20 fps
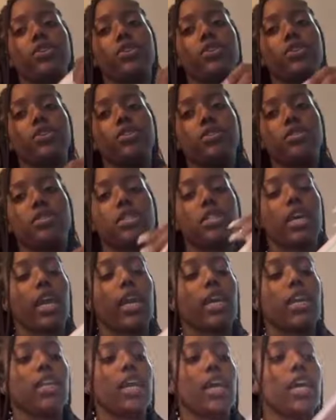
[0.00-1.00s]
goals that I
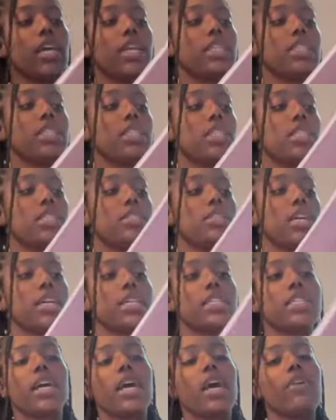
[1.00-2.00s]
can add. I just, like I
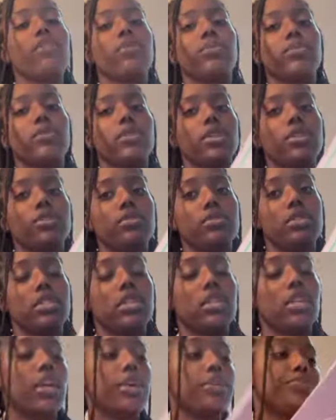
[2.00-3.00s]
said, I haven't really used it yet.